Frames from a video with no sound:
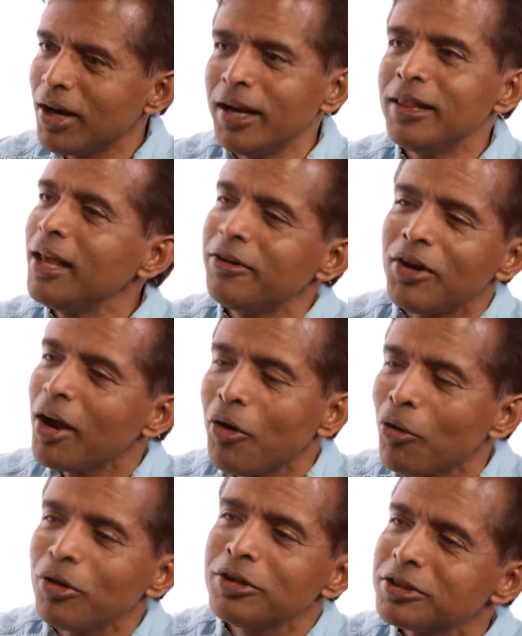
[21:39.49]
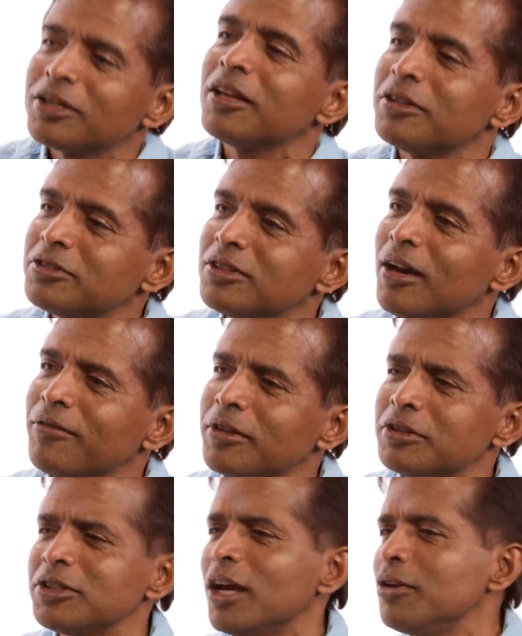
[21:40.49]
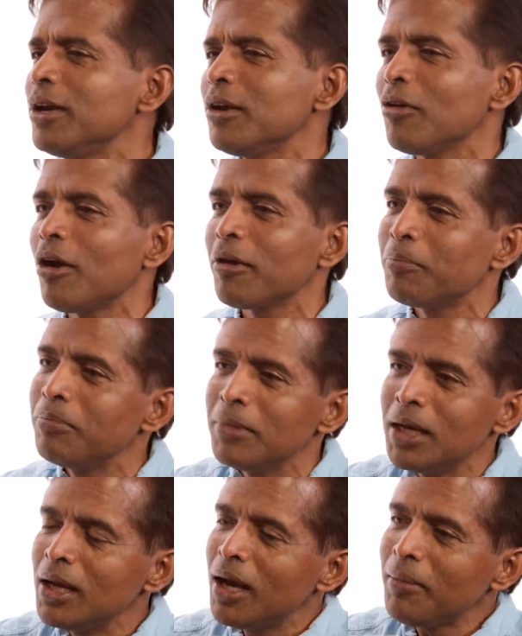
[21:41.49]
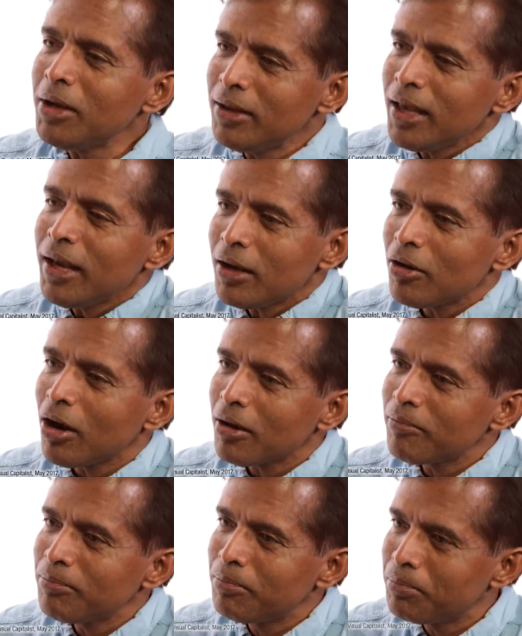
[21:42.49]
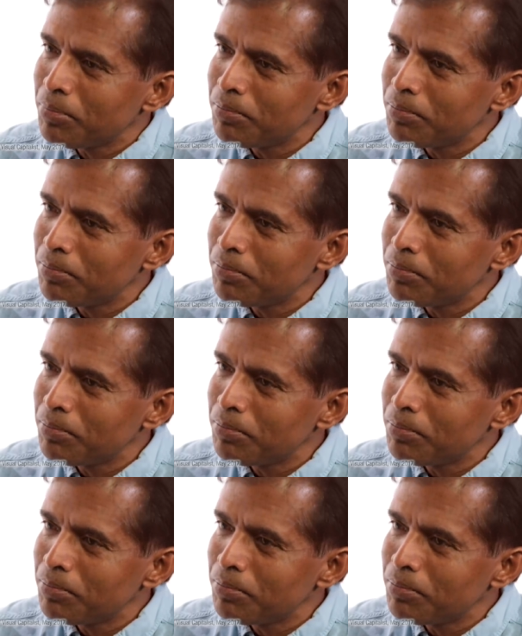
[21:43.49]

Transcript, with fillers: right? They try all this other stuff on the side. You get a lot of, I mean, they get a lot of